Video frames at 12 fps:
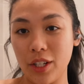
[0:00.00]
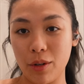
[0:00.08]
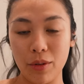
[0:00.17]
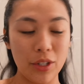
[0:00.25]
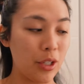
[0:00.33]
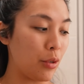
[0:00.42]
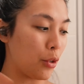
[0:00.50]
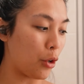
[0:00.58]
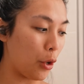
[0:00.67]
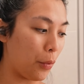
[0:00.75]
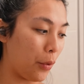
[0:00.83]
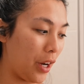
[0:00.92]
year was to
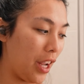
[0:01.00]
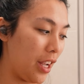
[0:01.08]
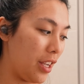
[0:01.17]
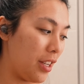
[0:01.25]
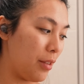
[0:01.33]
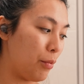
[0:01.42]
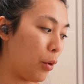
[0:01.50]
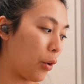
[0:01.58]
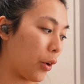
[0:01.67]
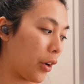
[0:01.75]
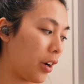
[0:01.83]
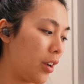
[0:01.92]
incorporate
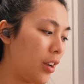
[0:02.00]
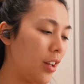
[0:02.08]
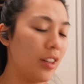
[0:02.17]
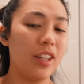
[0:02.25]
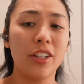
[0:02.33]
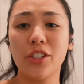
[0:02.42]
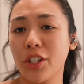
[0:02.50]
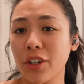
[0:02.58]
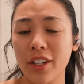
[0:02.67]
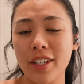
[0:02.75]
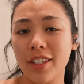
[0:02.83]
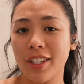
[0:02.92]
more
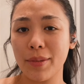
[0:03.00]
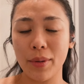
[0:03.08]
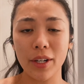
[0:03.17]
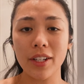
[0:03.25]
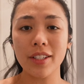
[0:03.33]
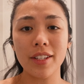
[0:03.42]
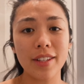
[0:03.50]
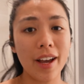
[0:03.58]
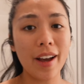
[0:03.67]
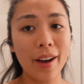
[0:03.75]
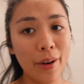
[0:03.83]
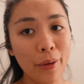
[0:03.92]
luxurious experiences at
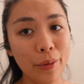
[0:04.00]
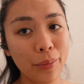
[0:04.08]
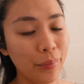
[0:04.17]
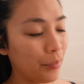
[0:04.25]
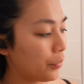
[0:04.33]
home